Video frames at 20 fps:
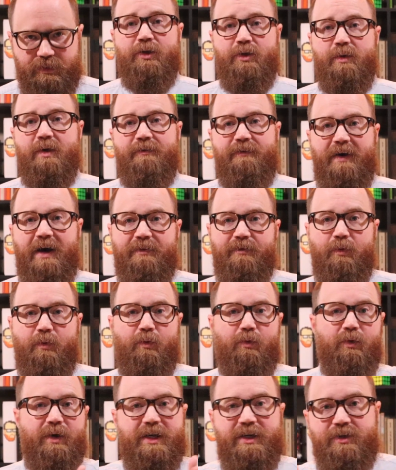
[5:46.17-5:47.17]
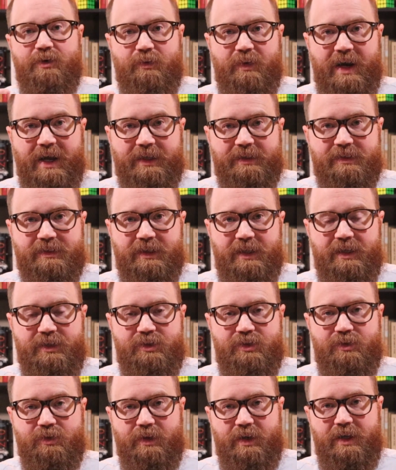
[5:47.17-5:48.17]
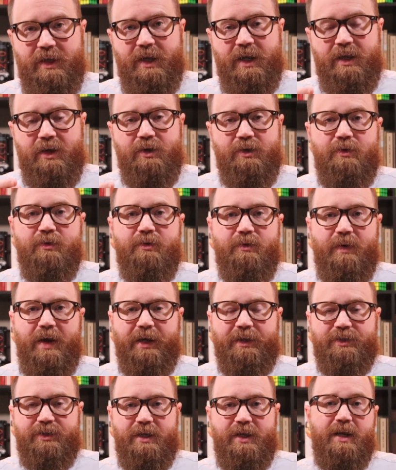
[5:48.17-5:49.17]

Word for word: Unit five redirects history in a new direction,